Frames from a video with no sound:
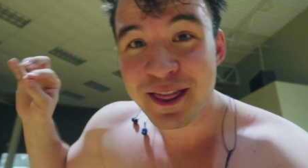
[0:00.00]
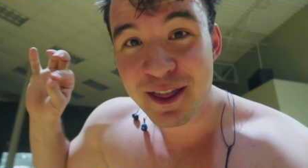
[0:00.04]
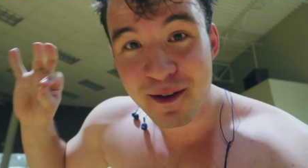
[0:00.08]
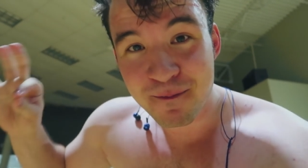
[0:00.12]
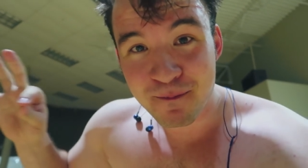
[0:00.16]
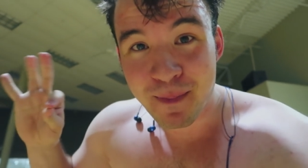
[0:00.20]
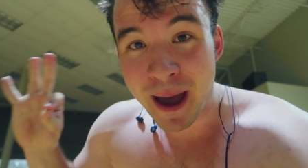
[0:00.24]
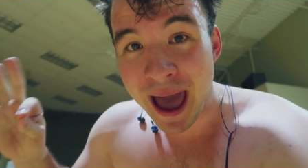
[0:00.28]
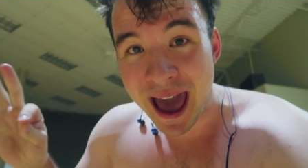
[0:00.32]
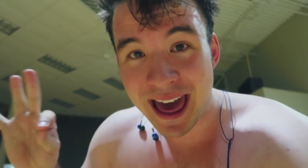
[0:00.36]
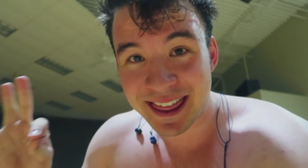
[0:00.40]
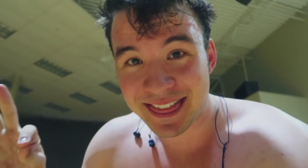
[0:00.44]
the
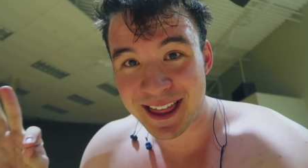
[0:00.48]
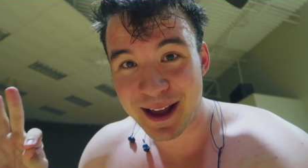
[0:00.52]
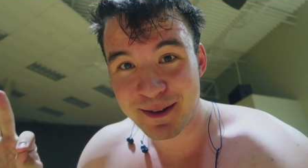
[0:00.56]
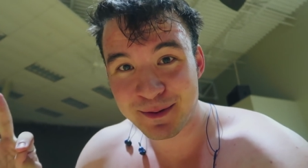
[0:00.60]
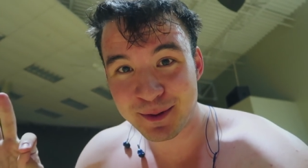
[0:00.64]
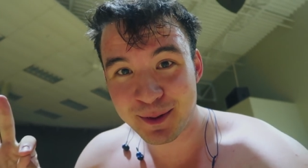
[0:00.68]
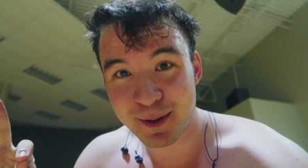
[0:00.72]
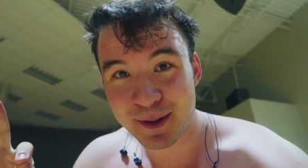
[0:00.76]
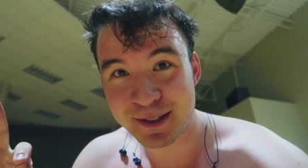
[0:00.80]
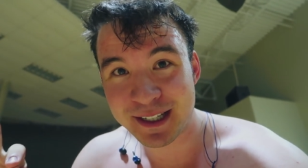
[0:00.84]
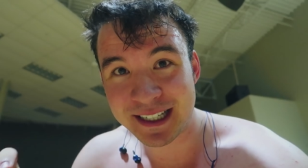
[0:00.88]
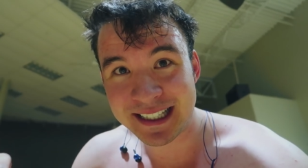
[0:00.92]
path
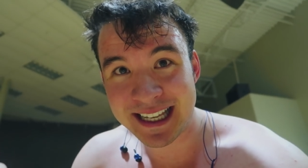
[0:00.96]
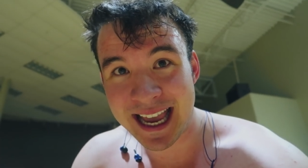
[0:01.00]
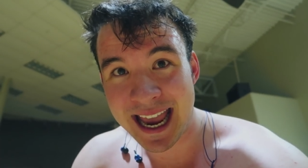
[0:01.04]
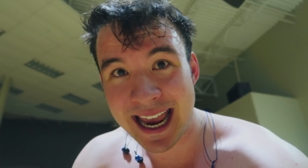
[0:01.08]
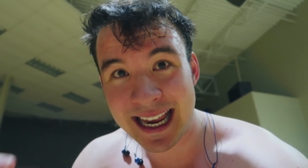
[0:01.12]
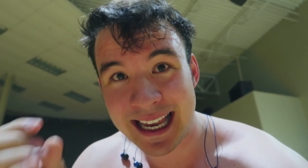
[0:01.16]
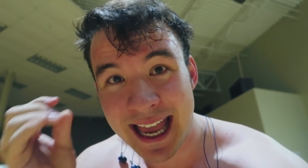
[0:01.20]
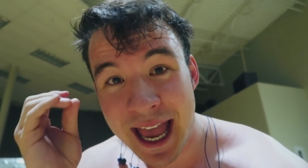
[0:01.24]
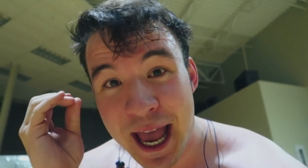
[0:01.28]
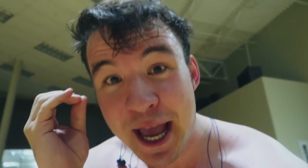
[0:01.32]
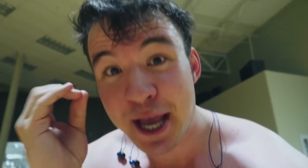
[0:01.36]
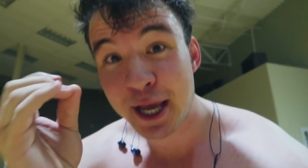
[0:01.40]
I'm supposed to
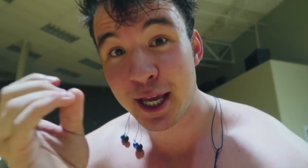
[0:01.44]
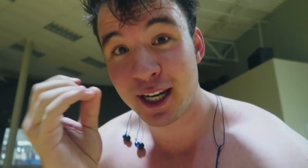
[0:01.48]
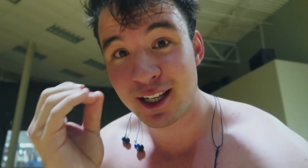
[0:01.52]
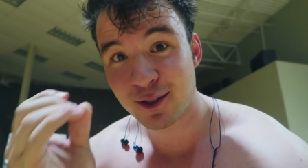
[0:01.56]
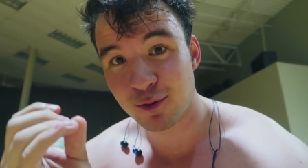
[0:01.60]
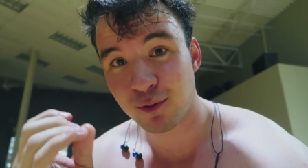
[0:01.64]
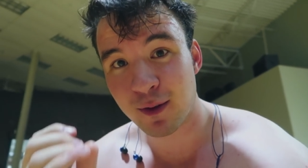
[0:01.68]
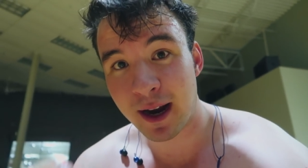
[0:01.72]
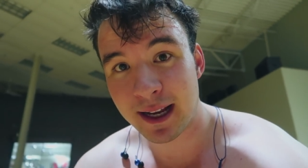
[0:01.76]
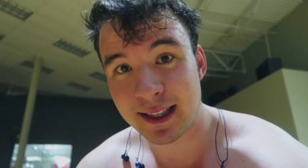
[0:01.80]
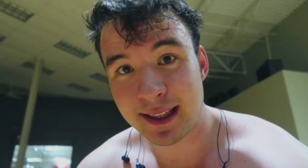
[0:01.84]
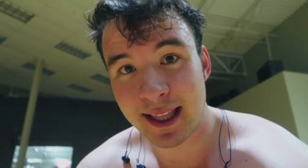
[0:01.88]
take it
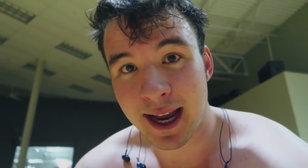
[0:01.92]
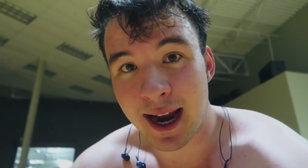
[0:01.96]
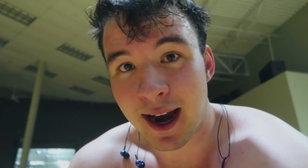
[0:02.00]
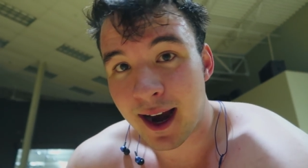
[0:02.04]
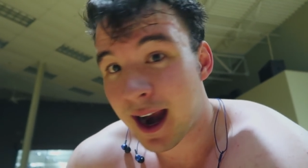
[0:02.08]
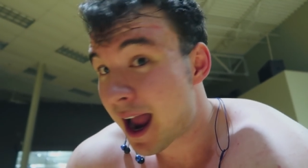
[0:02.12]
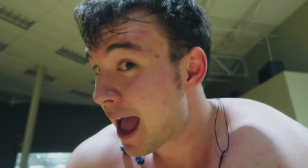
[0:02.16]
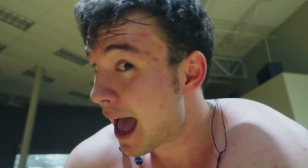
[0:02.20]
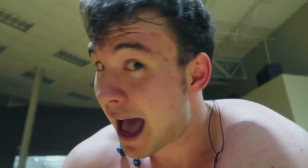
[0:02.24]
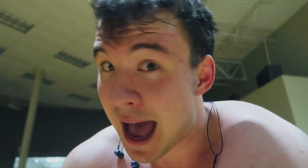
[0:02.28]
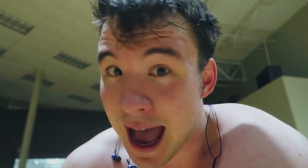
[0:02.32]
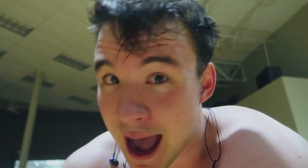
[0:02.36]
is right
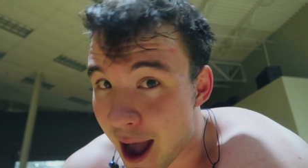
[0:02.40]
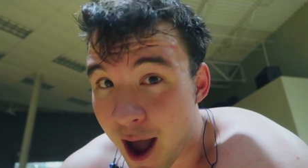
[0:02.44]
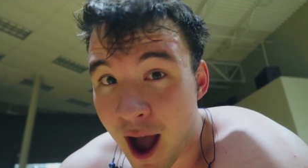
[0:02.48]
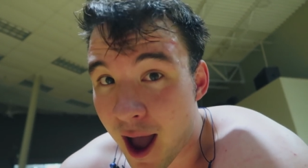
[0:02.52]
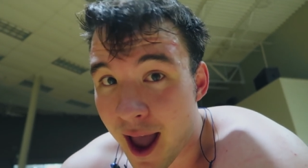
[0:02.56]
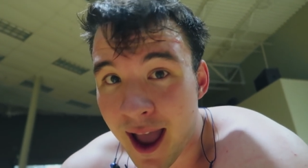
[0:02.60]
there